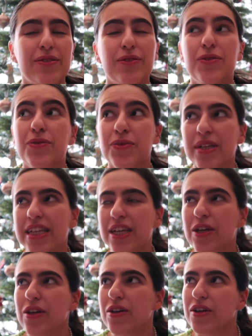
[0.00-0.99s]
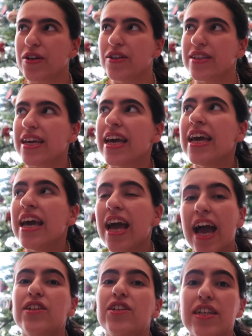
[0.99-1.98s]
It was really cute and cozy,
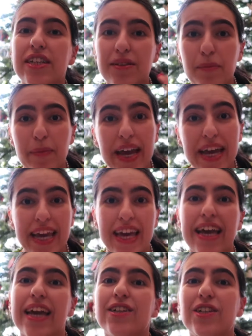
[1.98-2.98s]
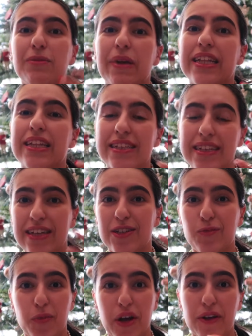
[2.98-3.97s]
and she did some baking and she made these
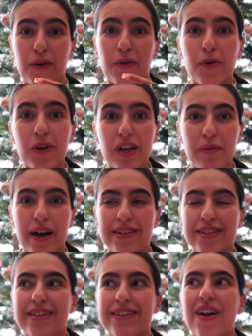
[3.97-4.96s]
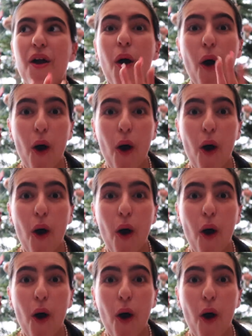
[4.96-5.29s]
Kinder Bueno cookie bars and I was like,